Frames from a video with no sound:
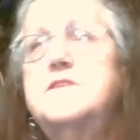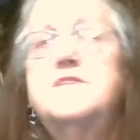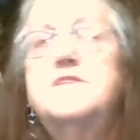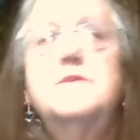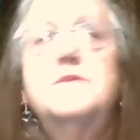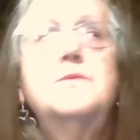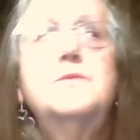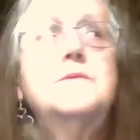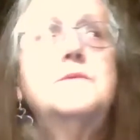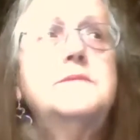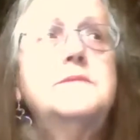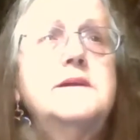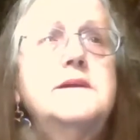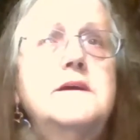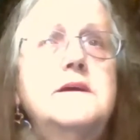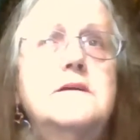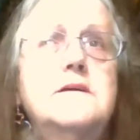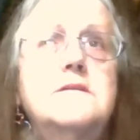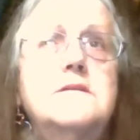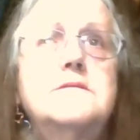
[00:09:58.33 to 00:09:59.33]
two women
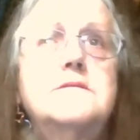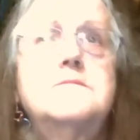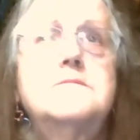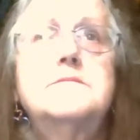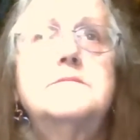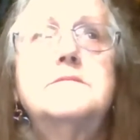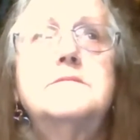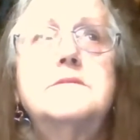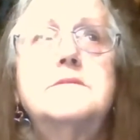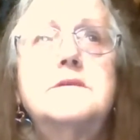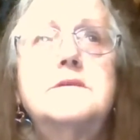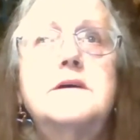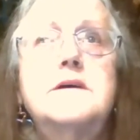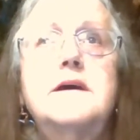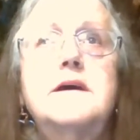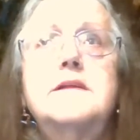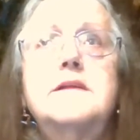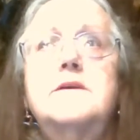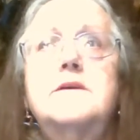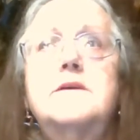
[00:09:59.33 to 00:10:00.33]
here. and